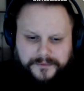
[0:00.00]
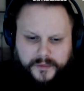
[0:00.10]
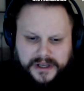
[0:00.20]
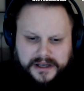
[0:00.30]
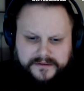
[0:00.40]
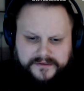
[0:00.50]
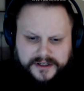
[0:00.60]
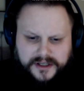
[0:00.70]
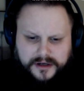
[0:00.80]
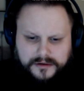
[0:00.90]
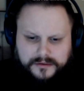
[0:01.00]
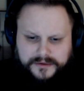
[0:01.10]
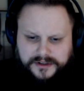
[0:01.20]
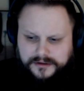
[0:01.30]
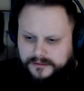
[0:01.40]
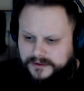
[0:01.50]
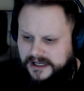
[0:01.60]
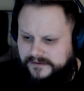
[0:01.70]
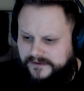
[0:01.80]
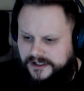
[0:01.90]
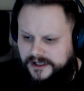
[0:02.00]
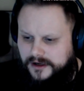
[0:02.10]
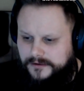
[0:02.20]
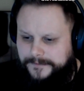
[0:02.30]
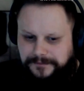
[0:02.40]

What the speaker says: We have a video. We got a video.